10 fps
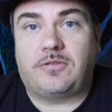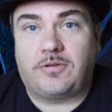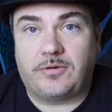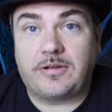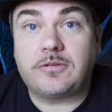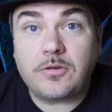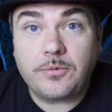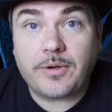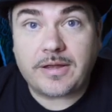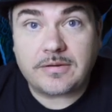
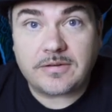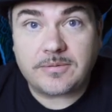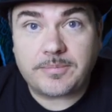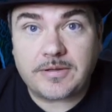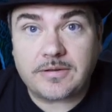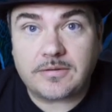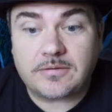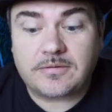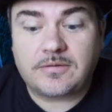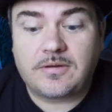thirty-two A T
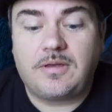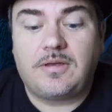Ps.